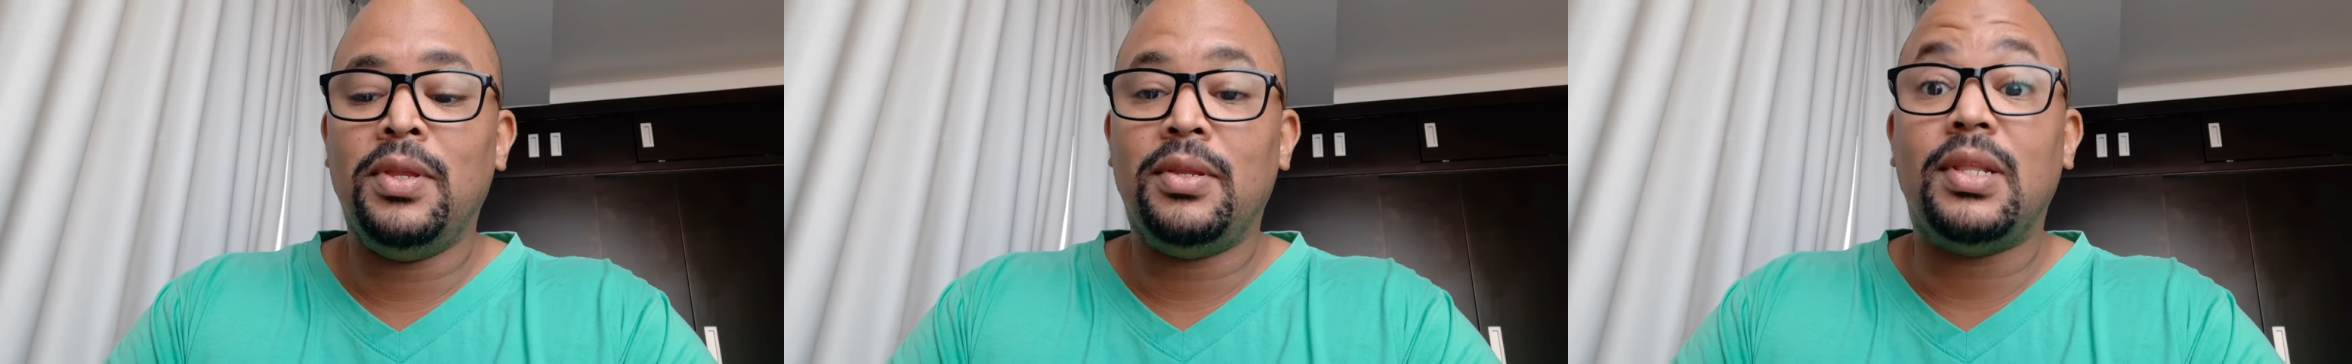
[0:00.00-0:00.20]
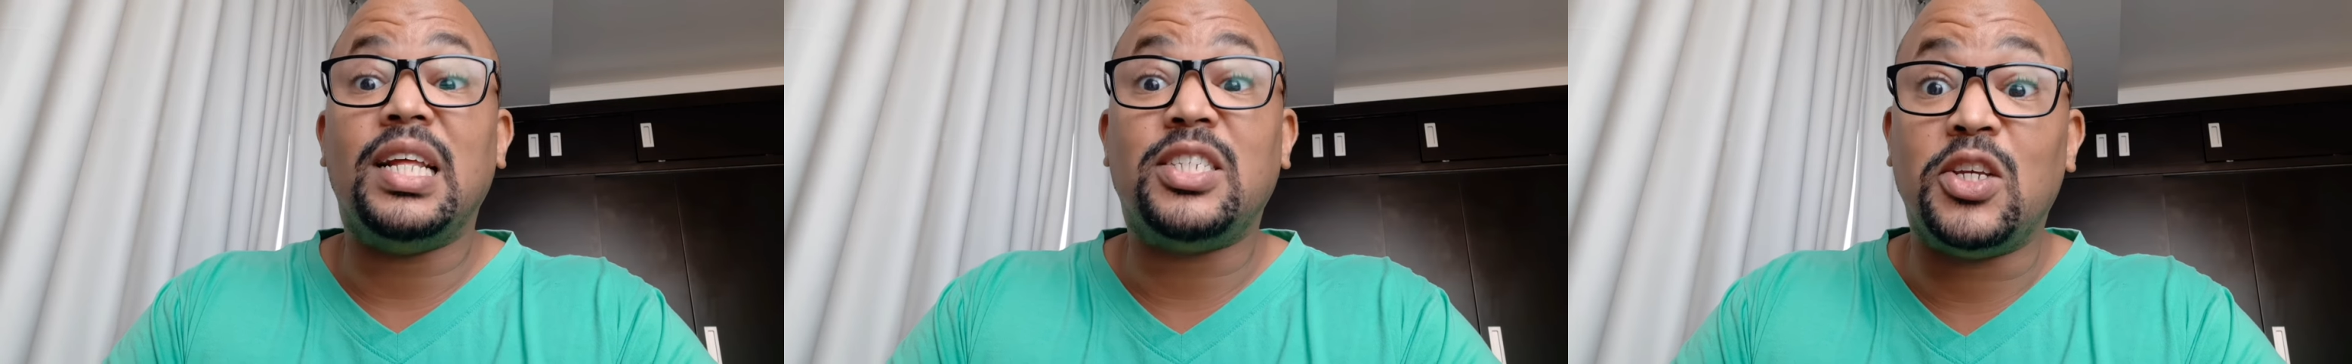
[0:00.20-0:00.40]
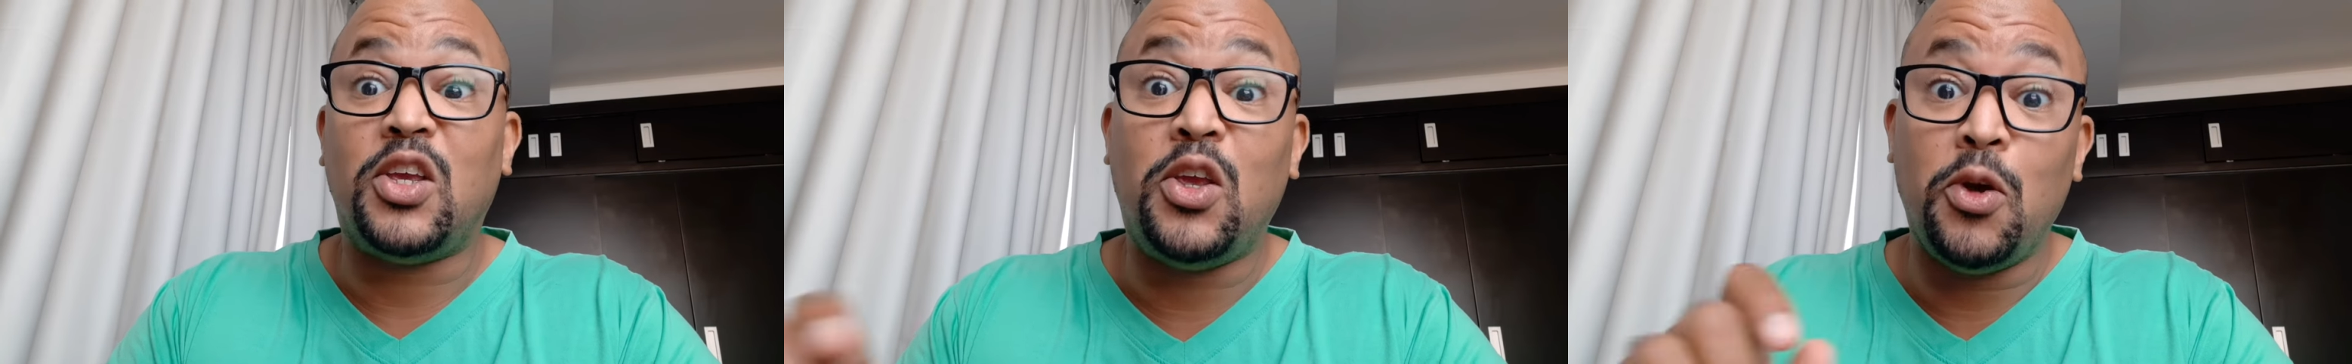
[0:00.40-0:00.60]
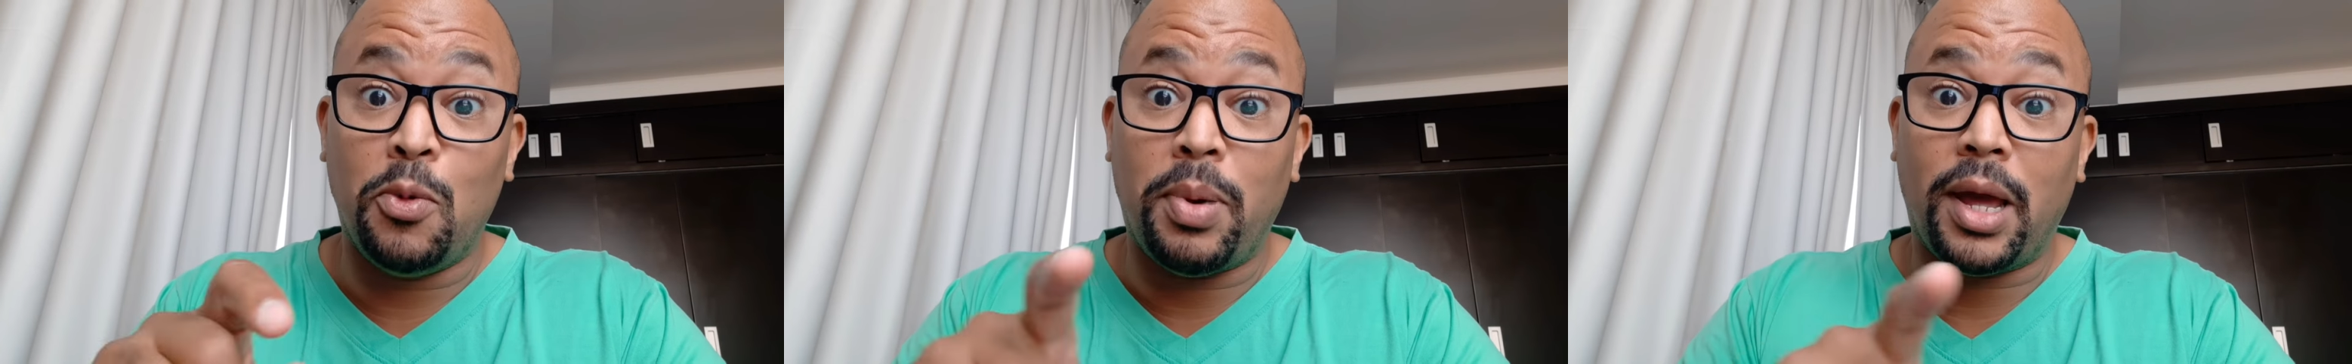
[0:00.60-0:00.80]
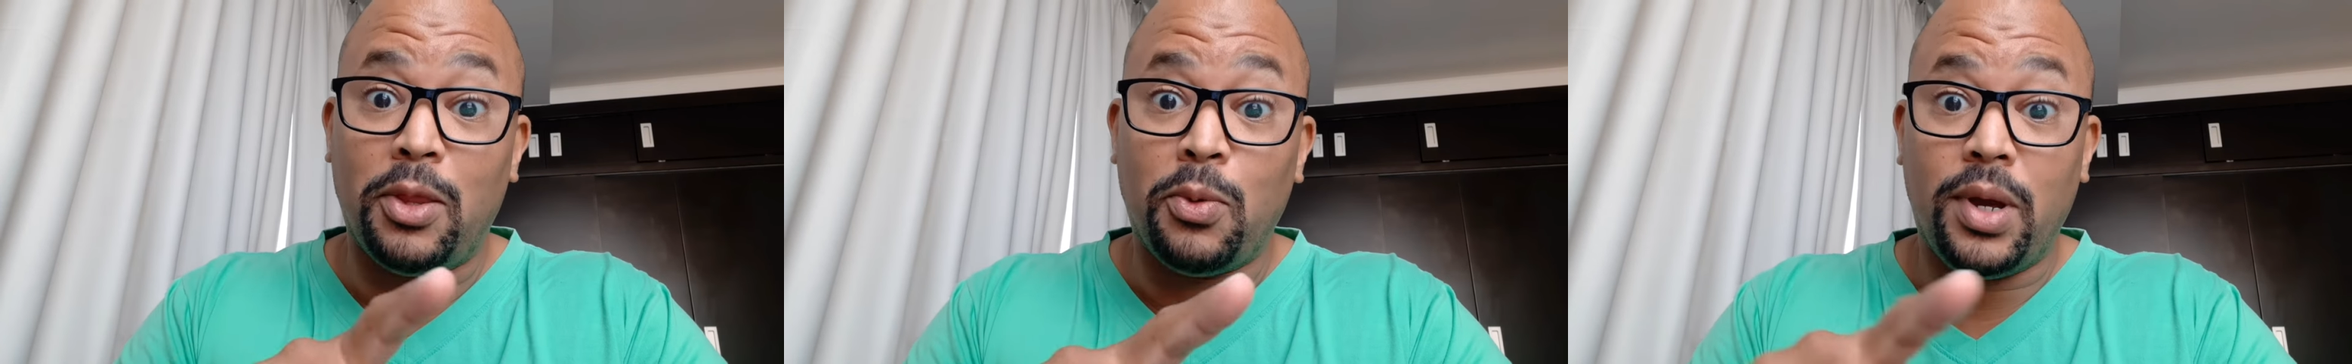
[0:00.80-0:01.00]
That's a Q,
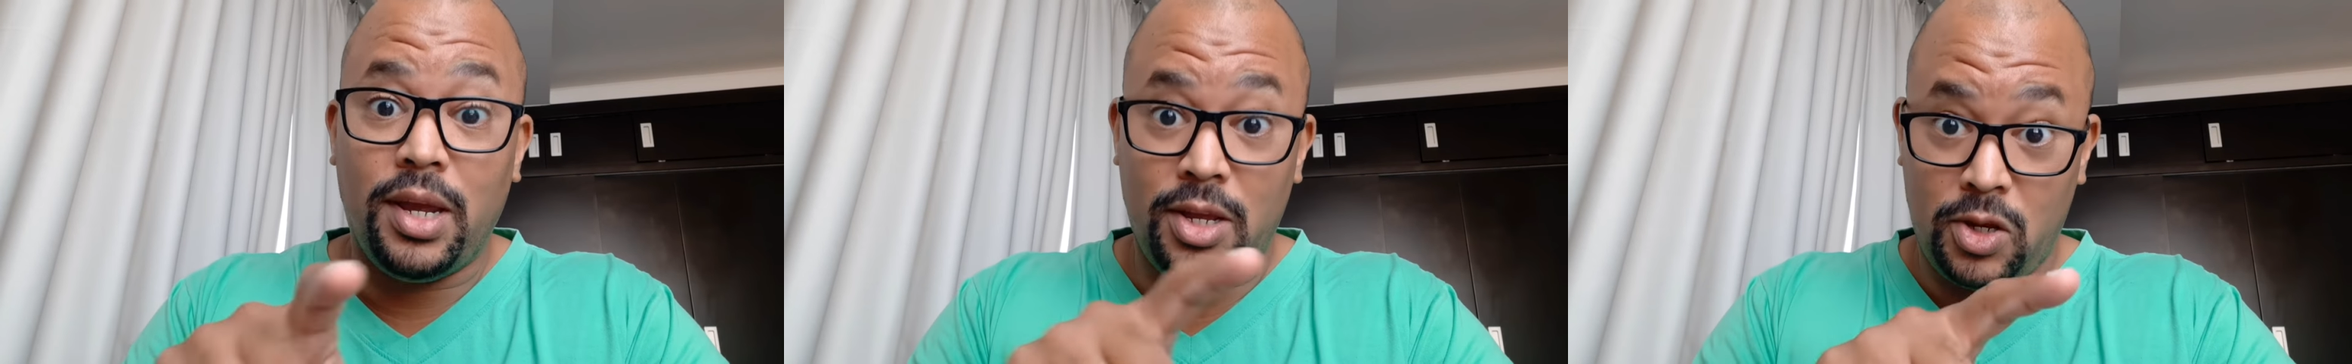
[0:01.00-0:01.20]
by the way.